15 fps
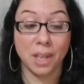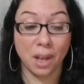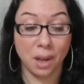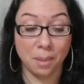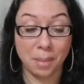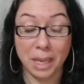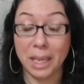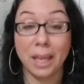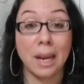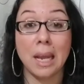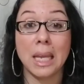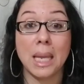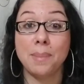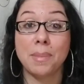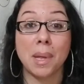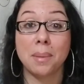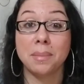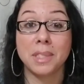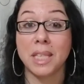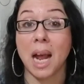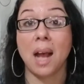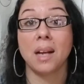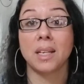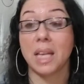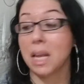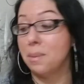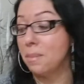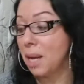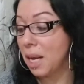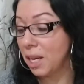I cannot keep them stocked
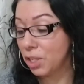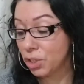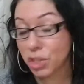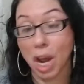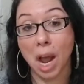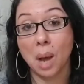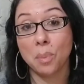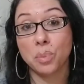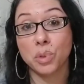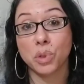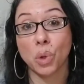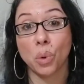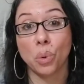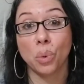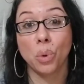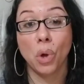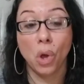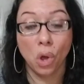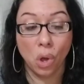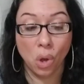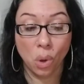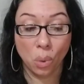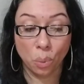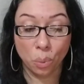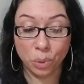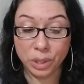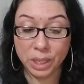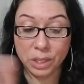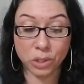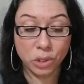in my shop. So when
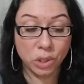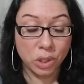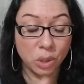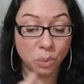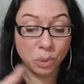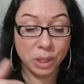these are